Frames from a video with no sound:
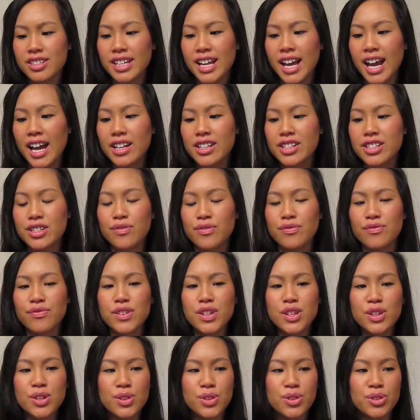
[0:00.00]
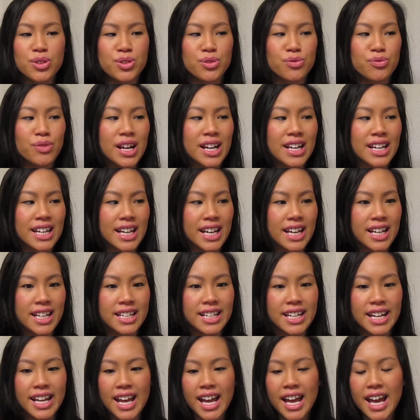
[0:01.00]
They had Suffused,
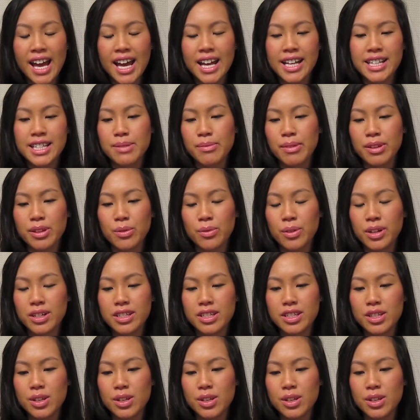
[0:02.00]
Radiant, and some other ones.